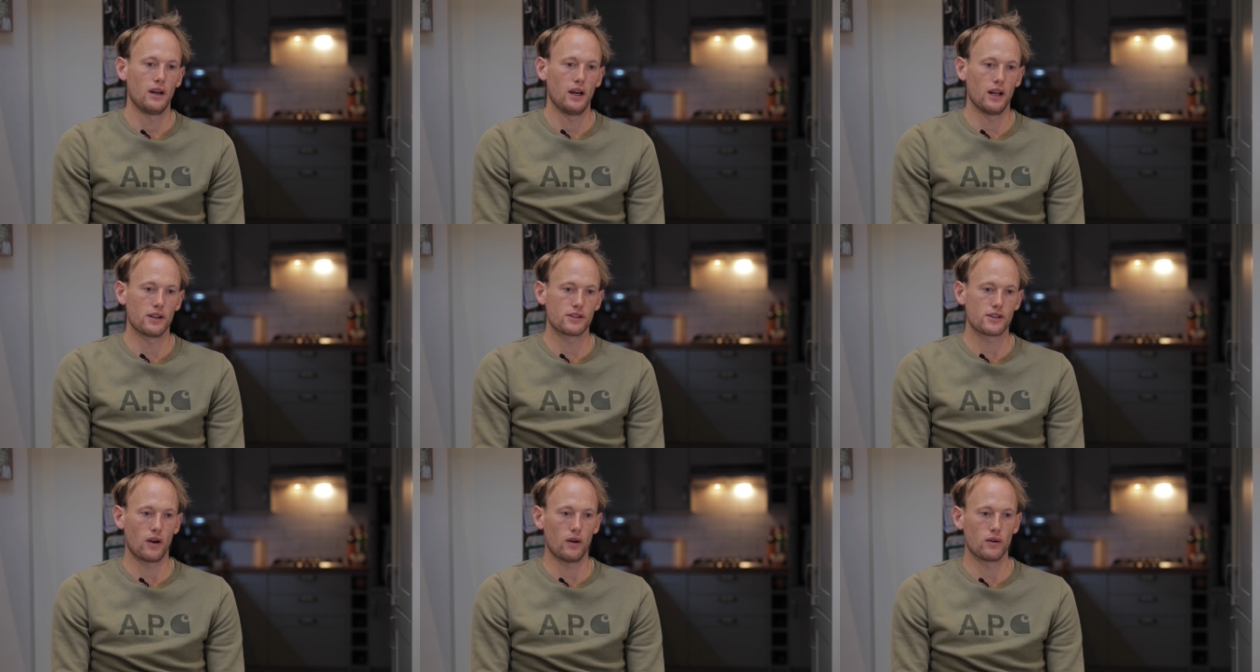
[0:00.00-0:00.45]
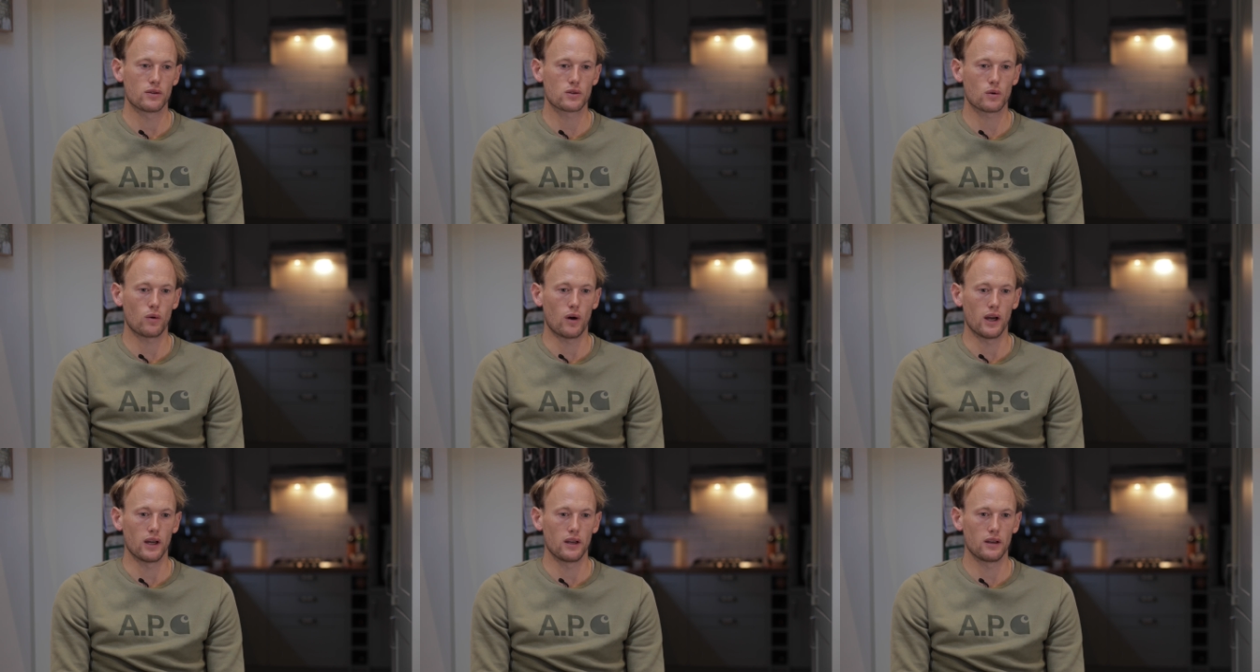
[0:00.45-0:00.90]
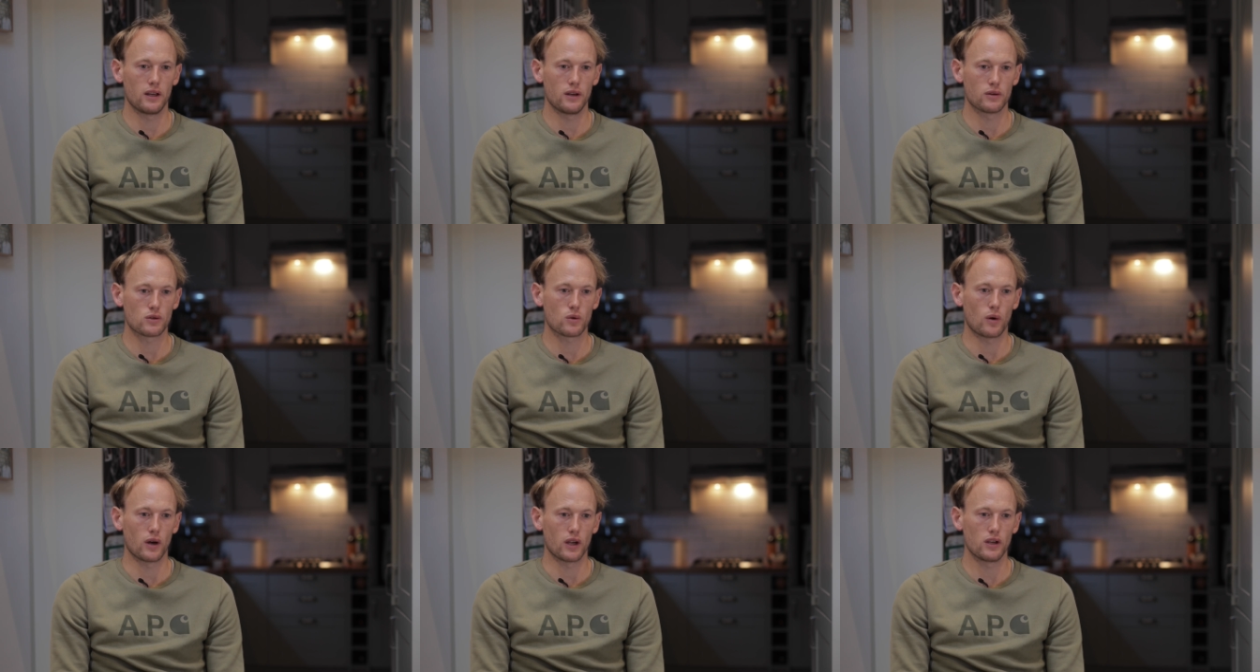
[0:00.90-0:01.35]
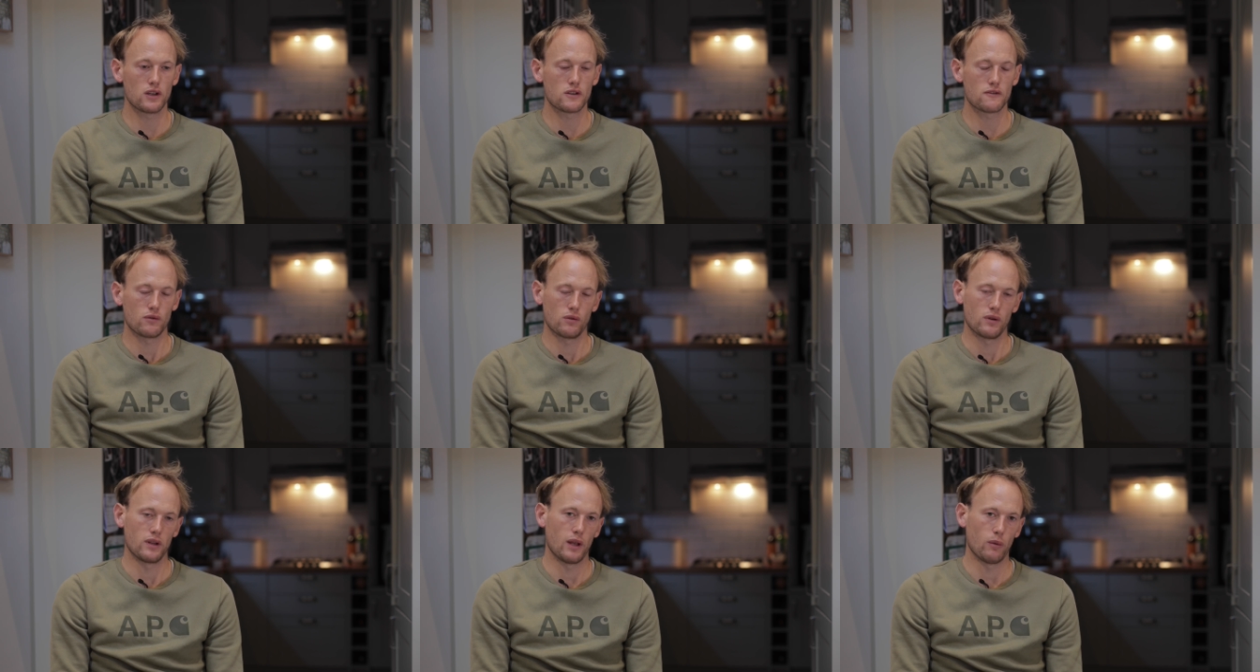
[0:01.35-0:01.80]
And so it was quite it was quite
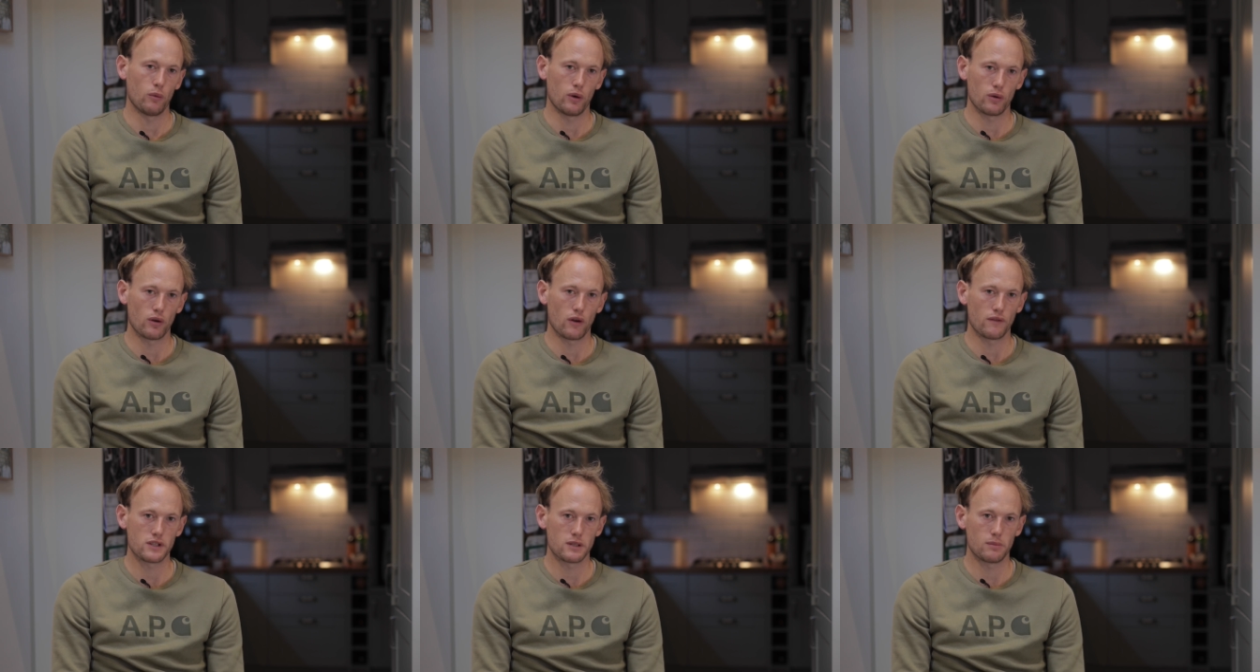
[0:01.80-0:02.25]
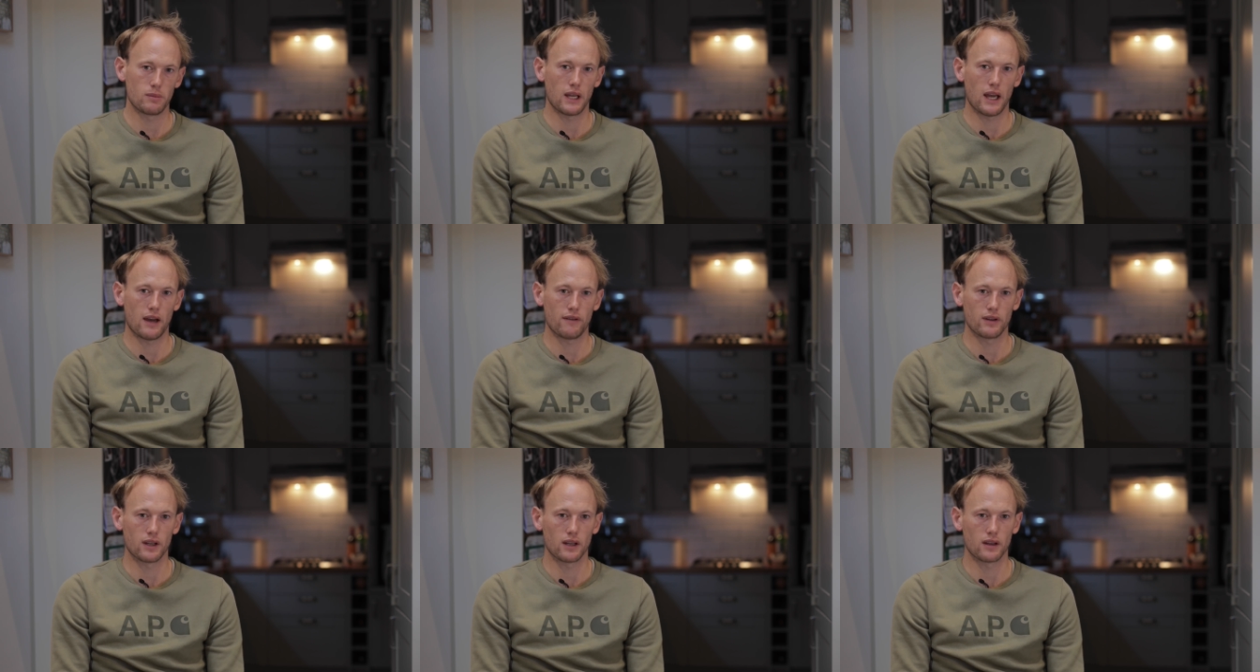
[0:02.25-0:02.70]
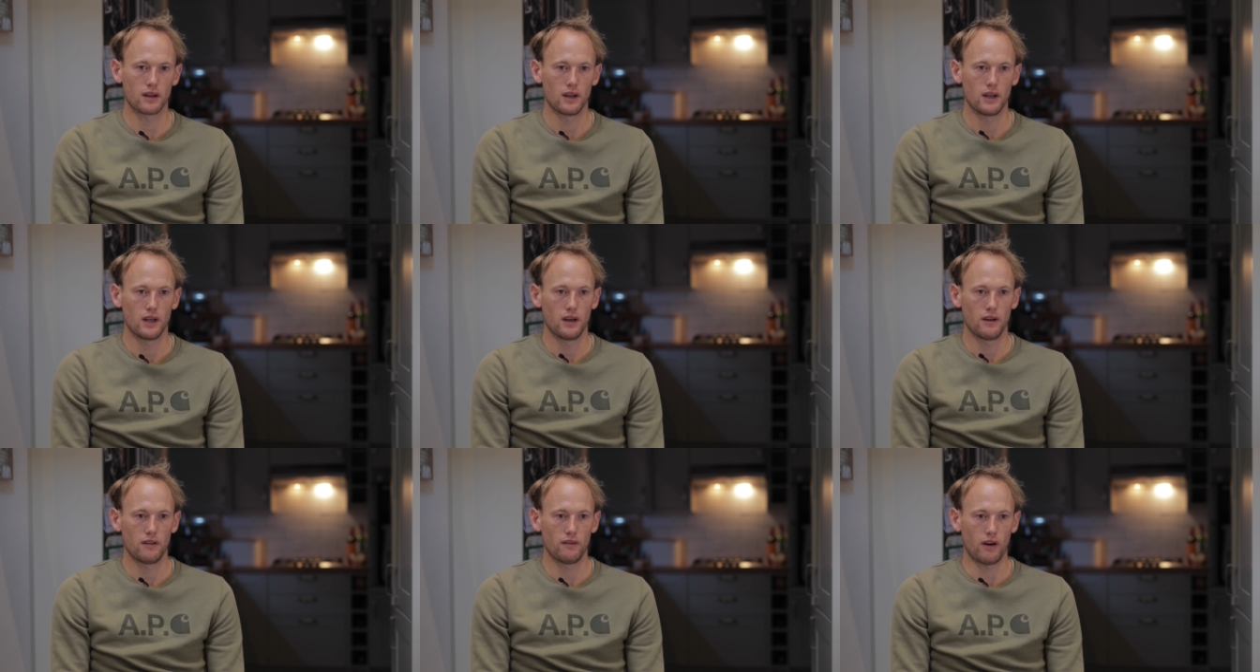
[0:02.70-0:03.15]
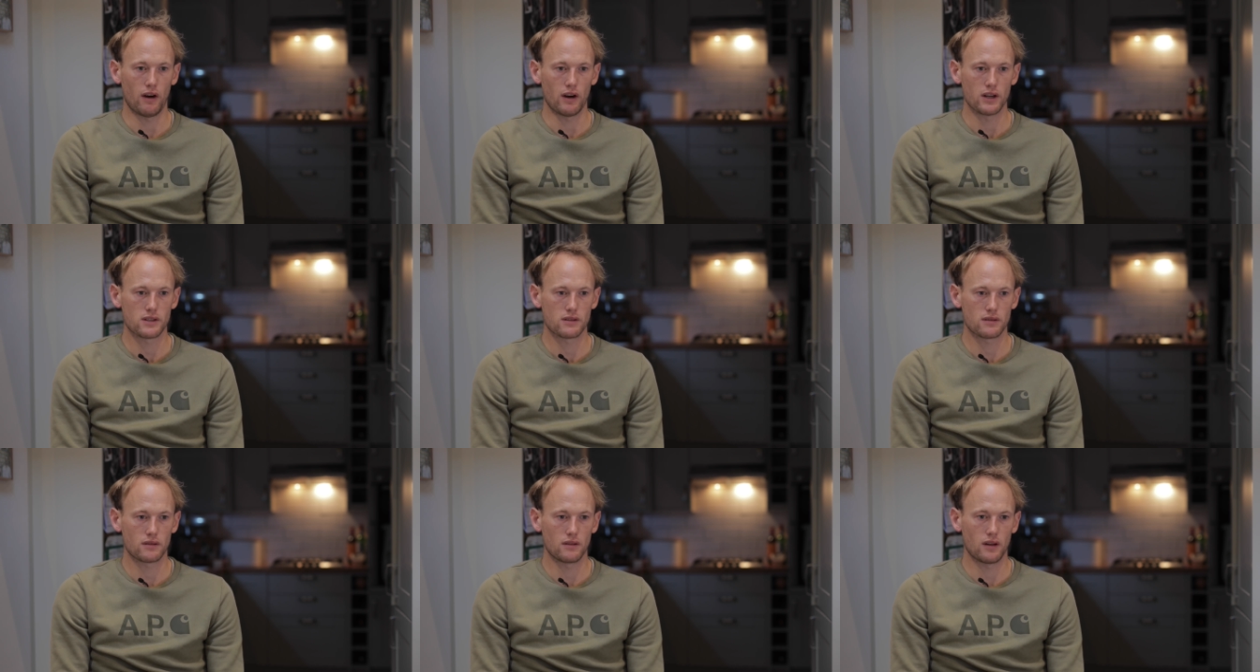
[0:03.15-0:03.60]
useful. And then we would obviously be having
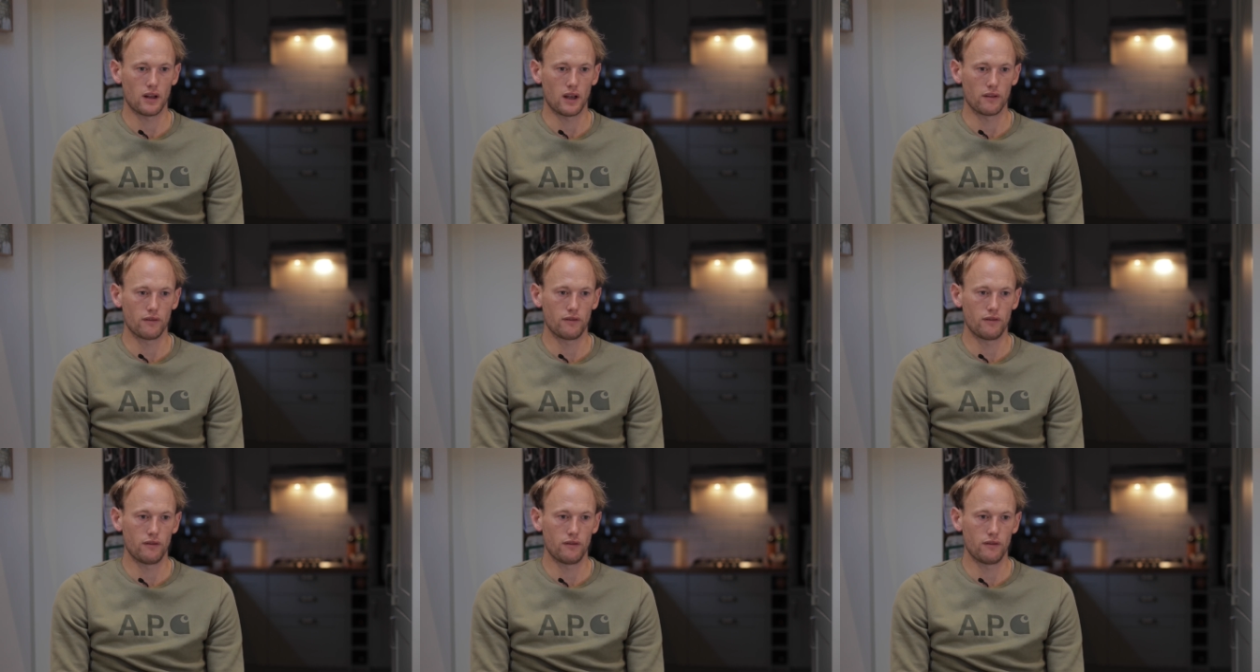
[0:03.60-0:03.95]
various like